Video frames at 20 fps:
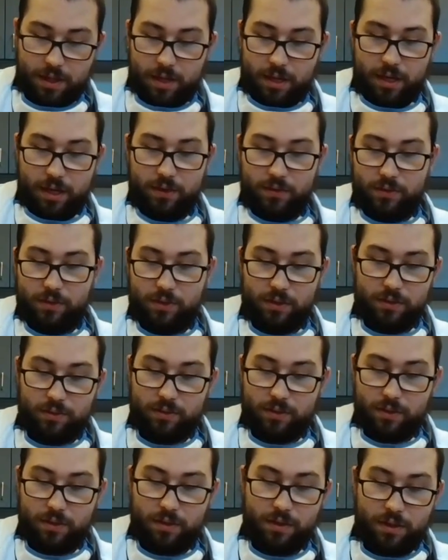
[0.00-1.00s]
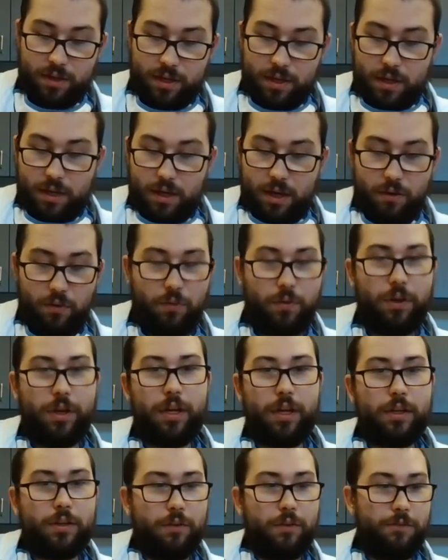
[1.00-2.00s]
It's just a
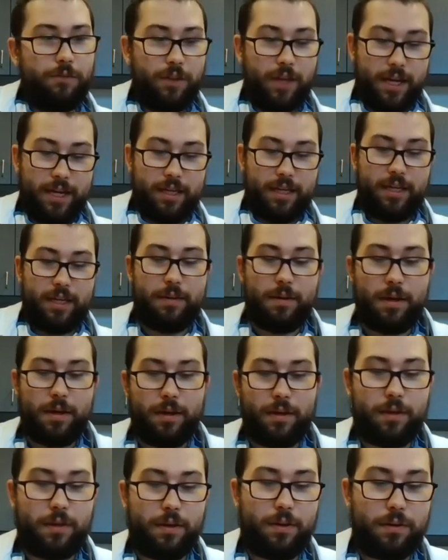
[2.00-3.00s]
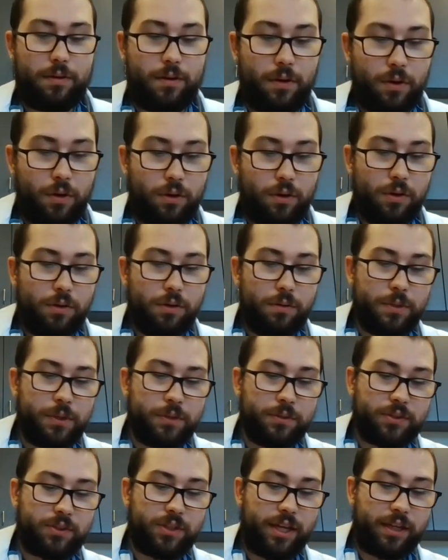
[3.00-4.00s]
little flaky,
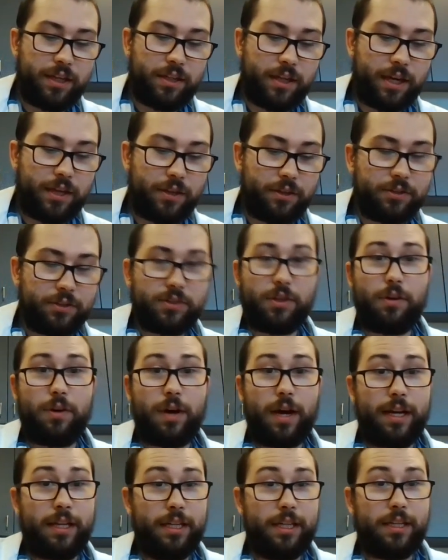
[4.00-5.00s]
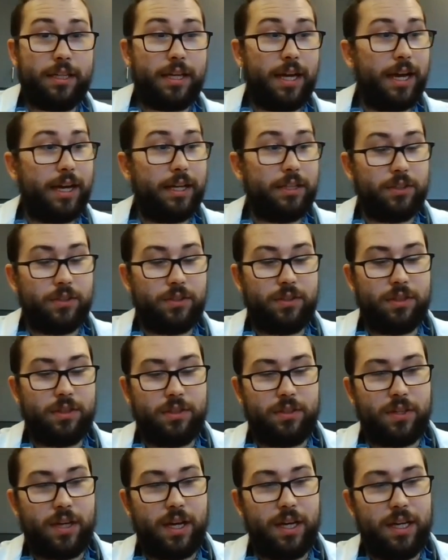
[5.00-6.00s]
almost staying together, so I need to add just a
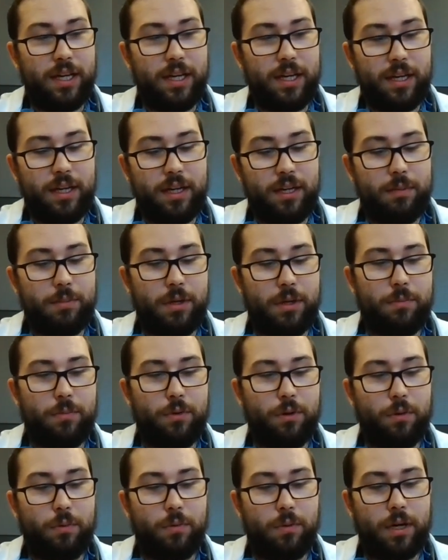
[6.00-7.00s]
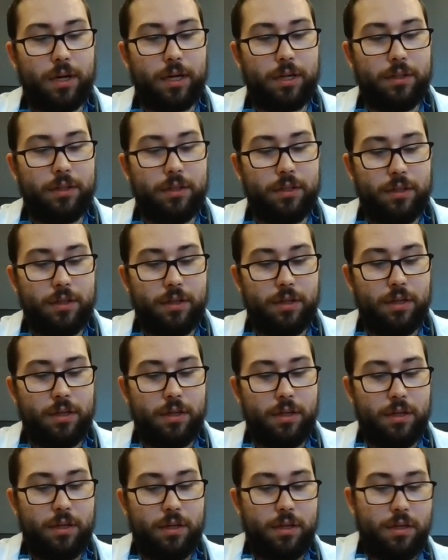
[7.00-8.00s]
tiny bit more water.
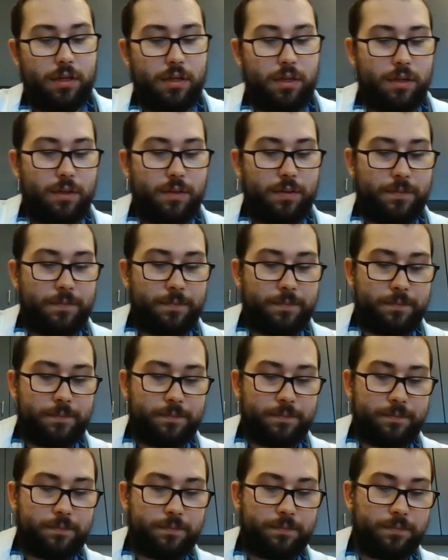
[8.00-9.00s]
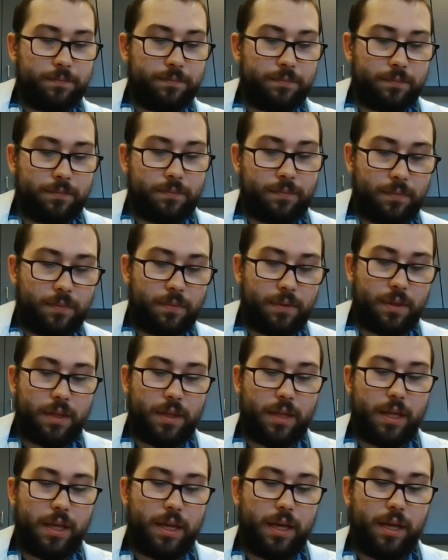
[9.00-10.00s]

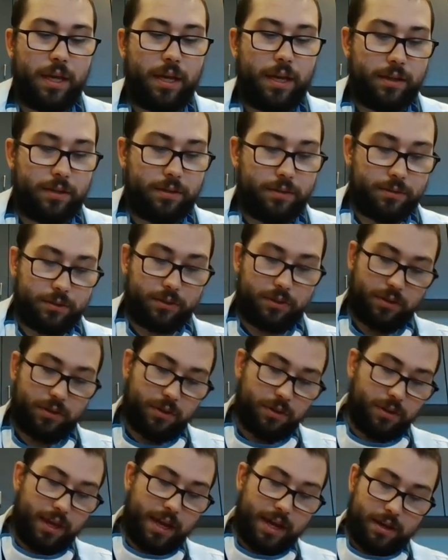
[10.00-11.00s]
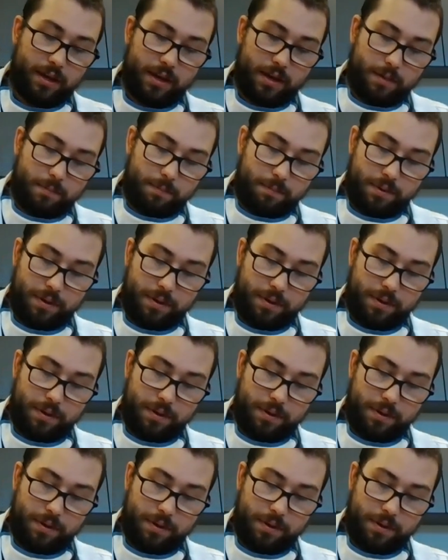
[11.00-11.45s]
And I'll stir that up.